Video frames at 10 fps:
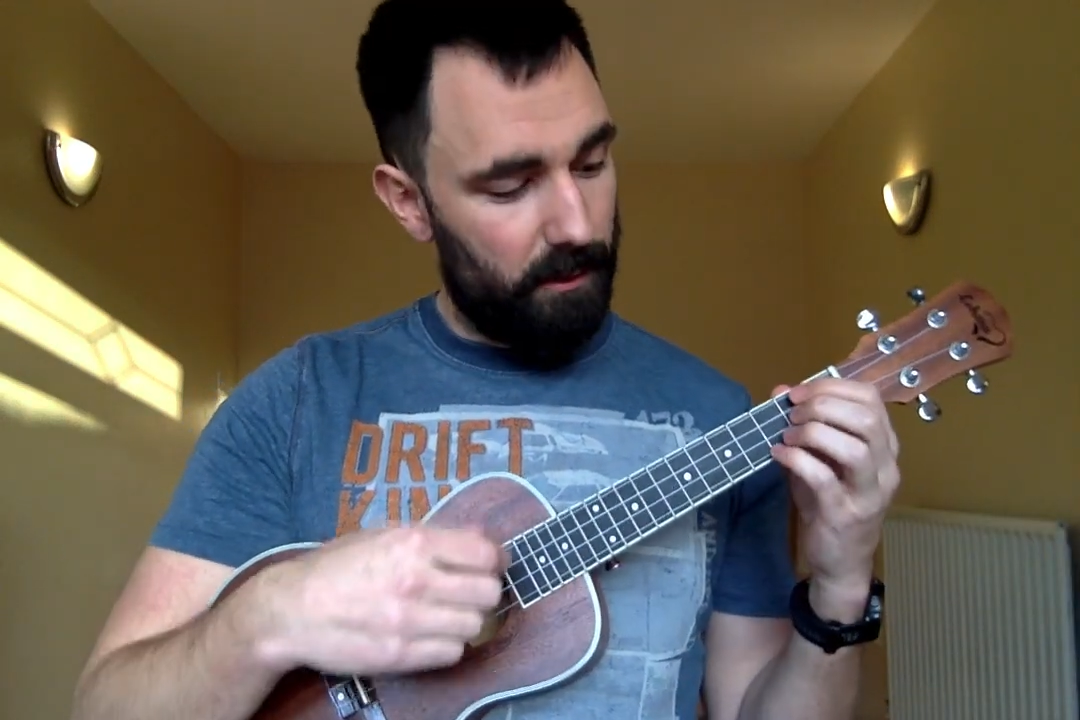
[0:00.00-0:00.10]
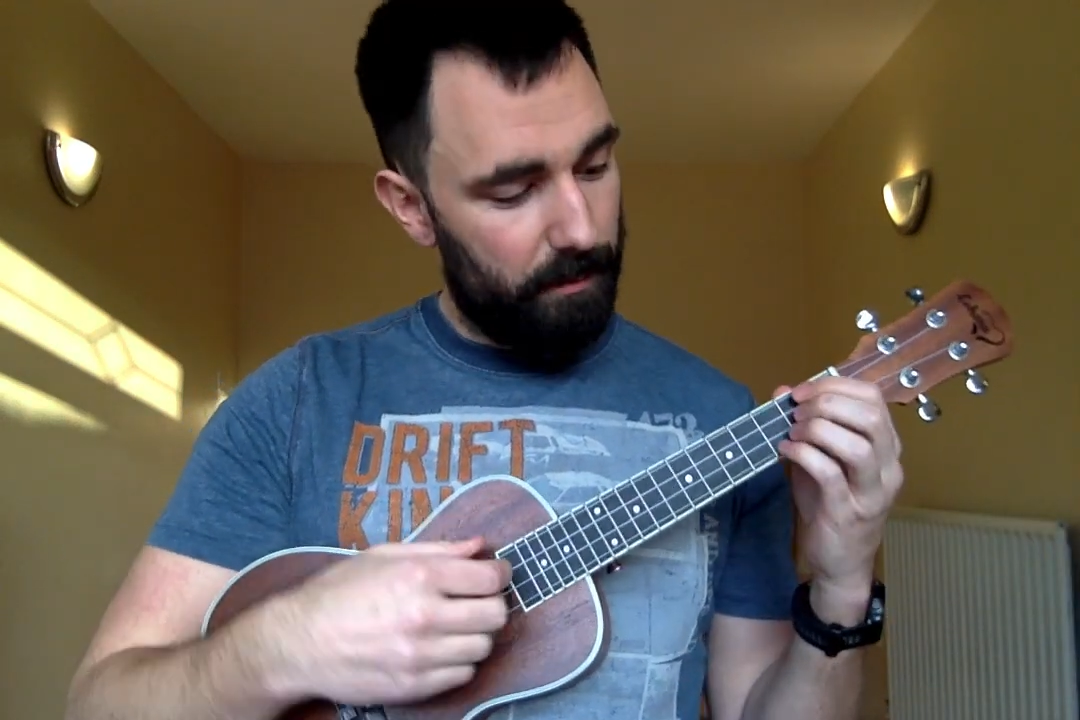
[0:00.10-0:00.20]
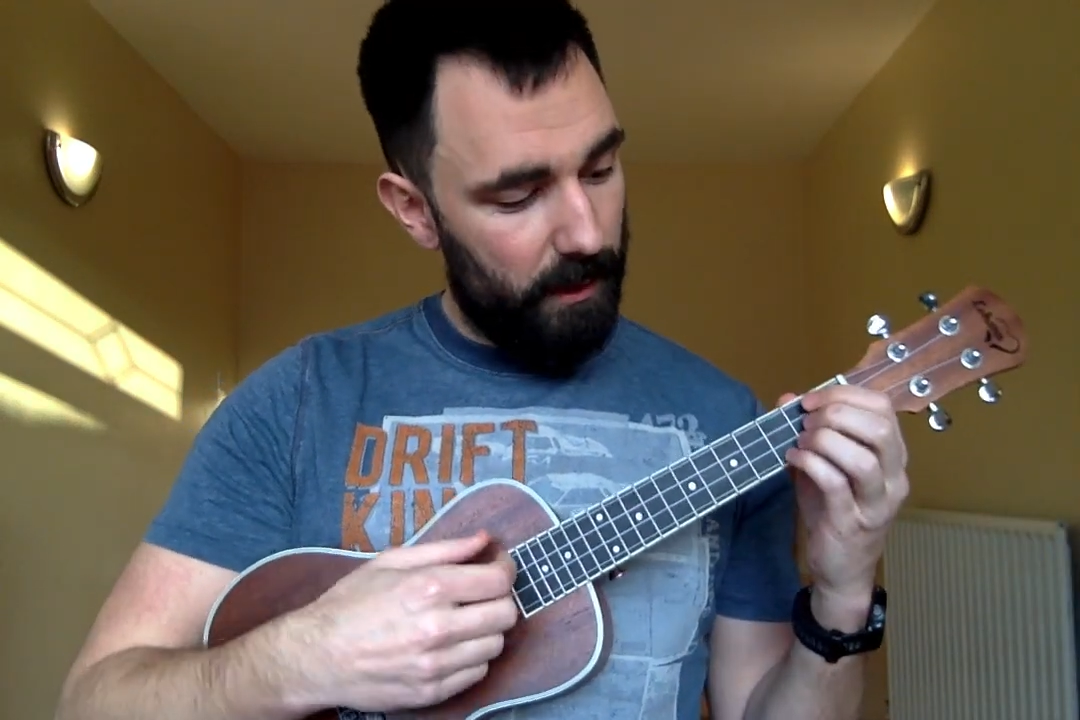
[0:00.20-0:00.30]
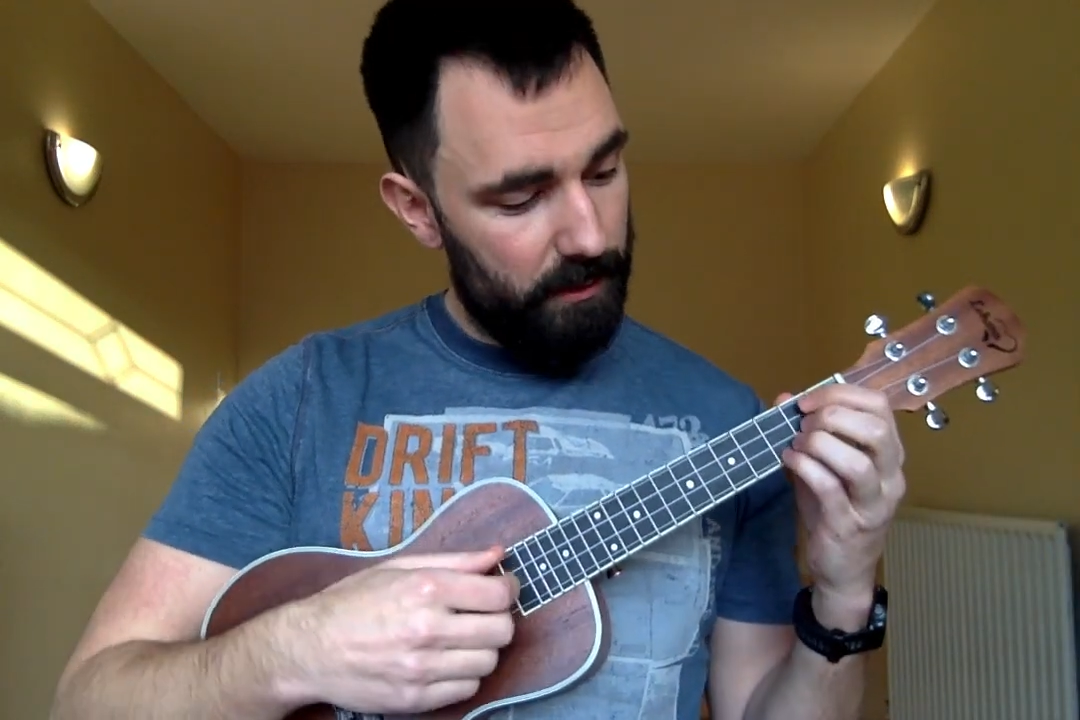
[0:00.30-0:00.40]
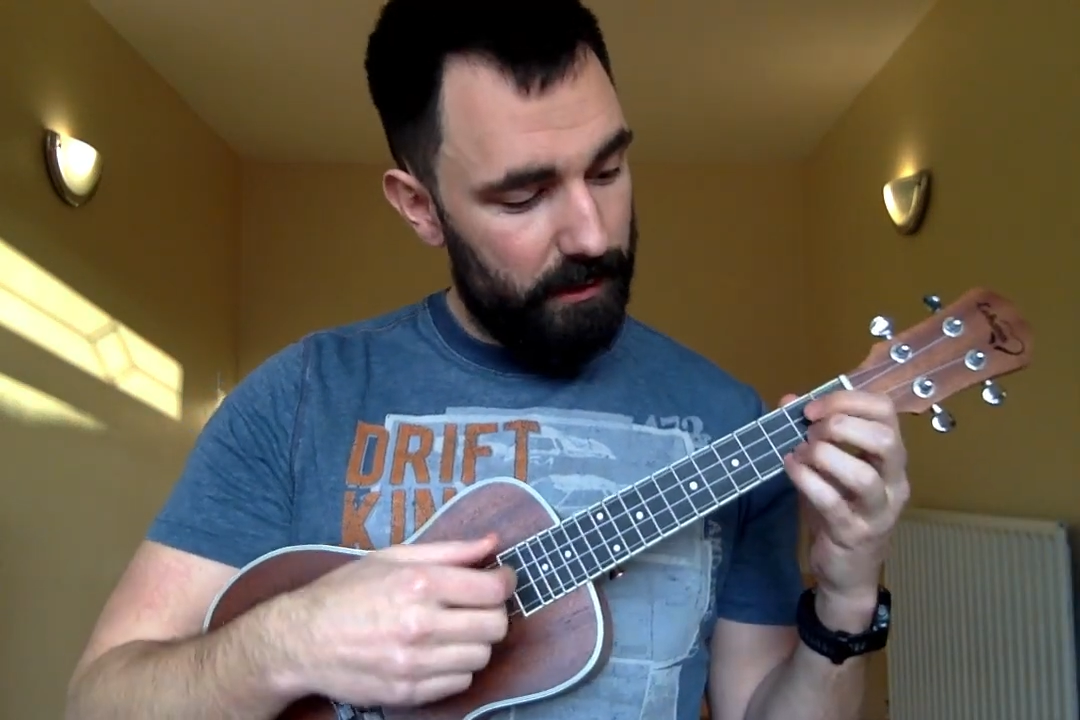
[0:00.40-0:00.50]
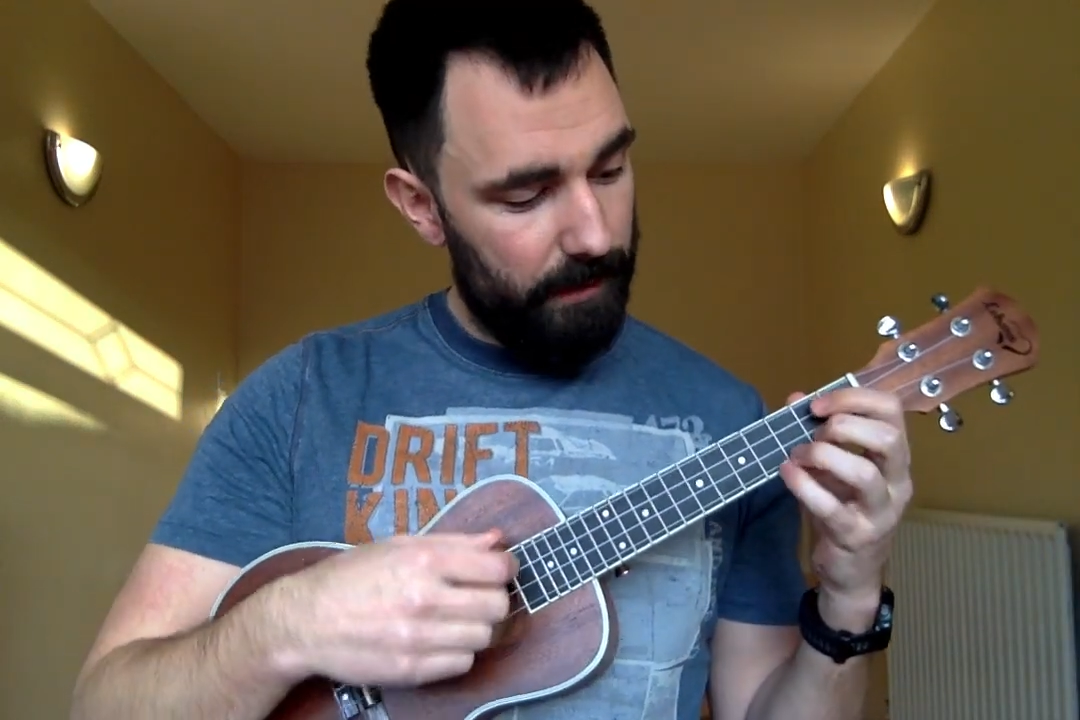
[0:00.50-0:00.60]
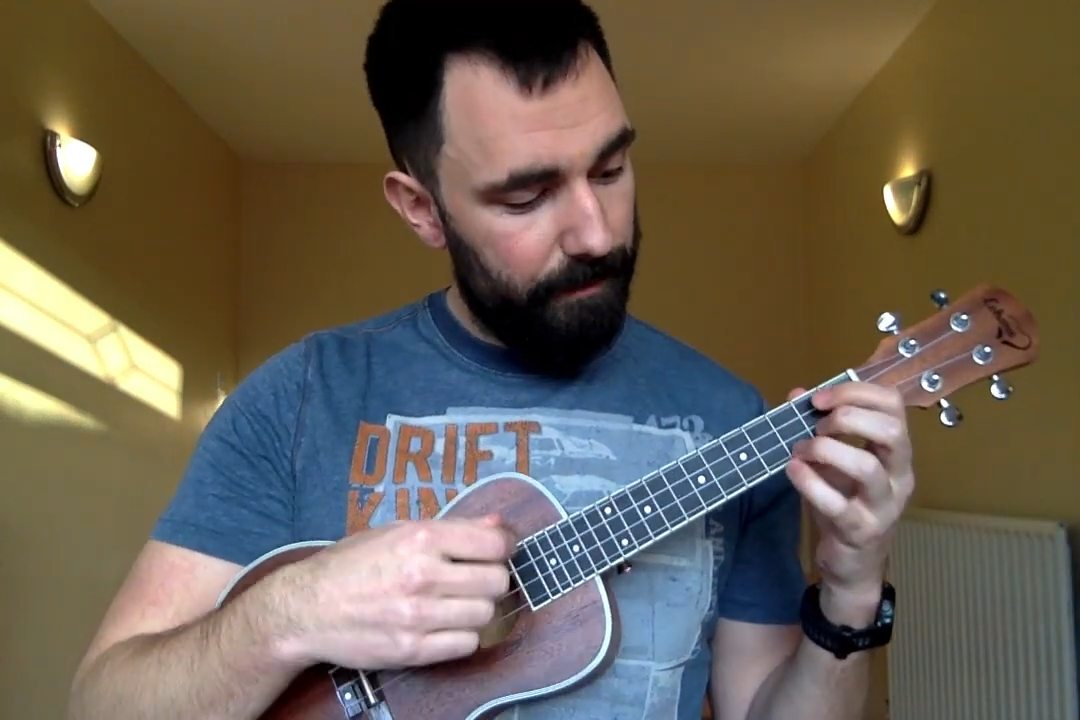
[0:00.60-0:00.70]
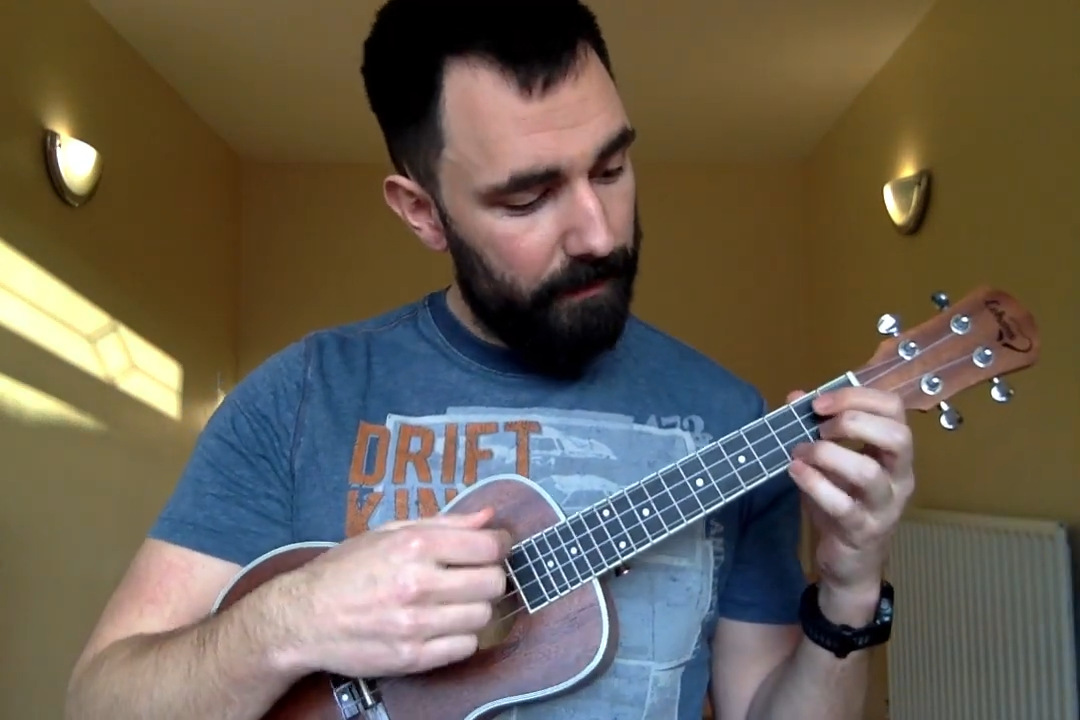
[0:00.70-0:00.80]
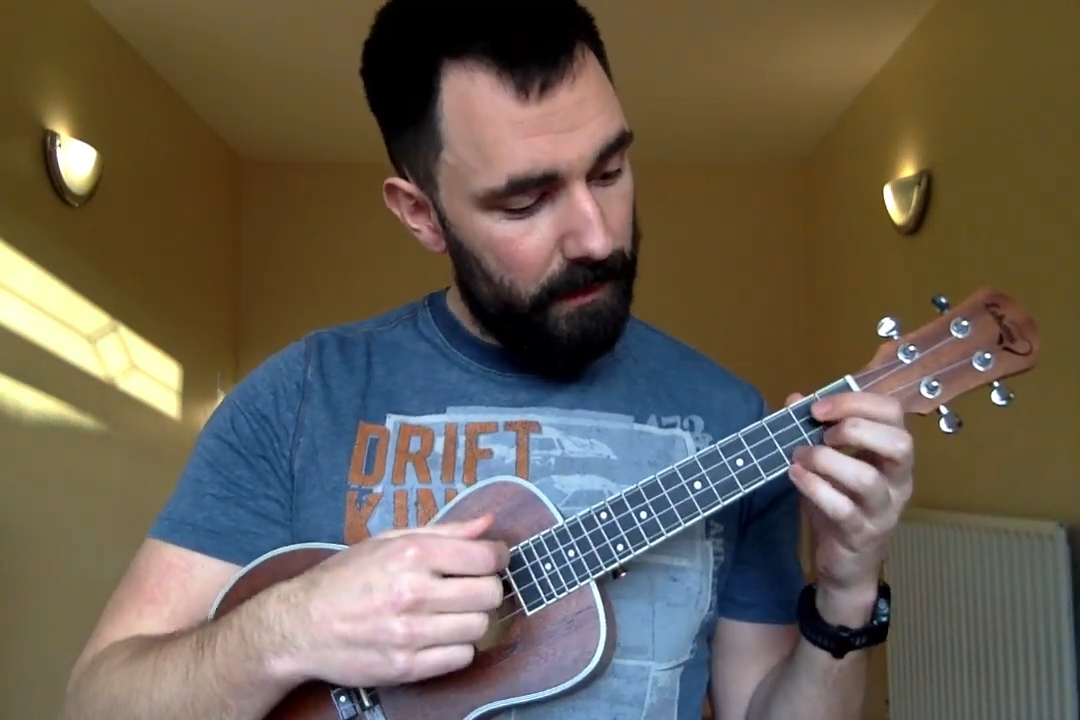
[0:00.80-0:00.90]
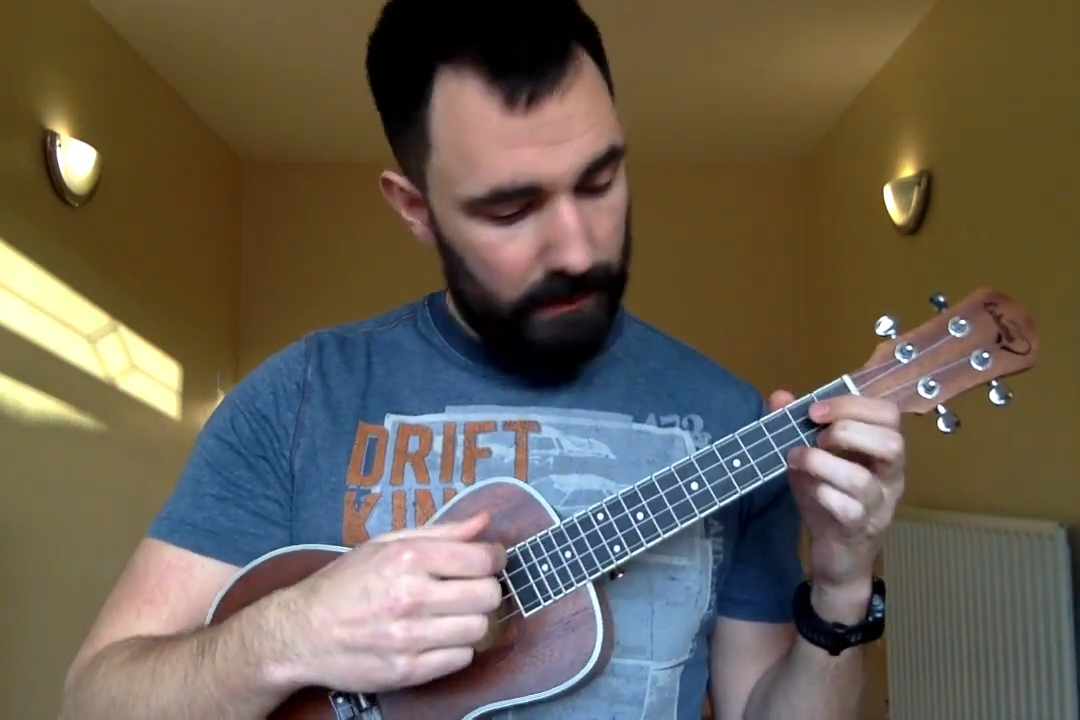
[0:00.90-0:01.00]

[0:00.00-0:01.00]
good posture,